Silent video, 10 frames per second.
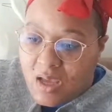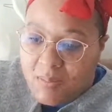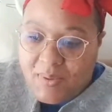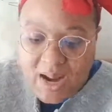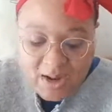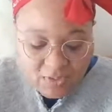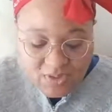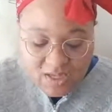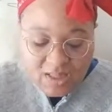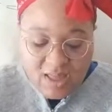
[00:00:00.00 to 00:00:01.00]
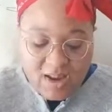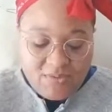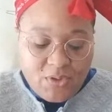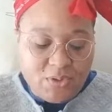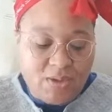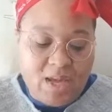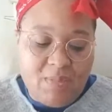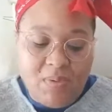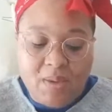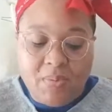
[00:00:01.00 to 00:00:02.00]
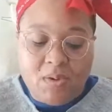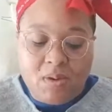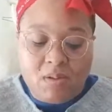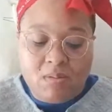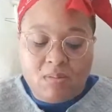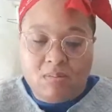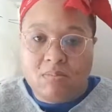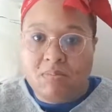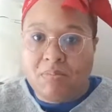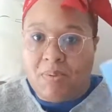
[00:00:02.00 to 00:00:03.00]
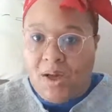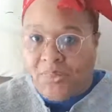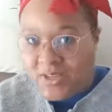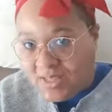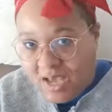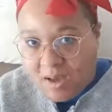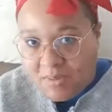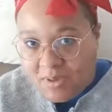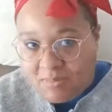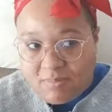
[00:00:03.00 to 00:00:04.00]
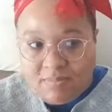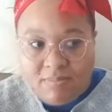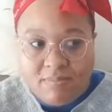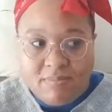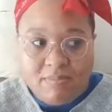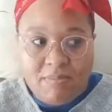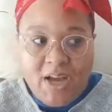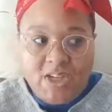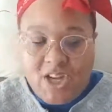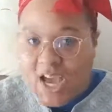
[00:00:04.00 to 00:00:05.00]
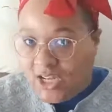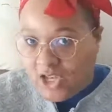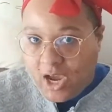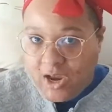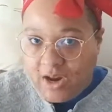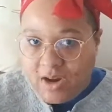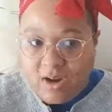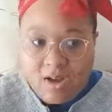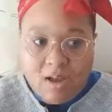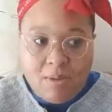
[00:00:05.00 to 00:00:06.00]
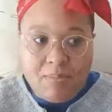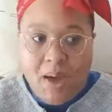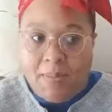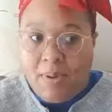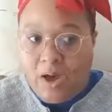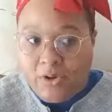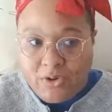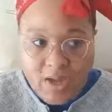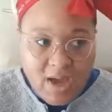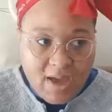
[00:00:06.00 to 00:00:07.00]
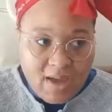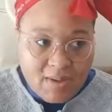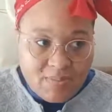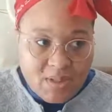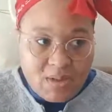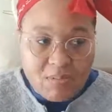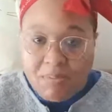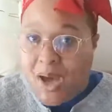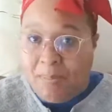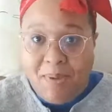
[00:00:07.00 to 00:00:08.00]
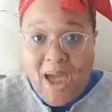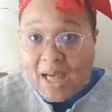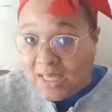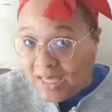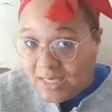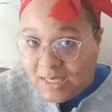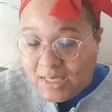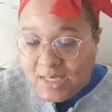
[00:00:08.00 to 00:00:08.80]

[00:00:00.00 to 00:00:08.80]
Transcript: But I don't think a lot of those same people bought this album, bought Chatshire, bought Modern Times, bought Palette.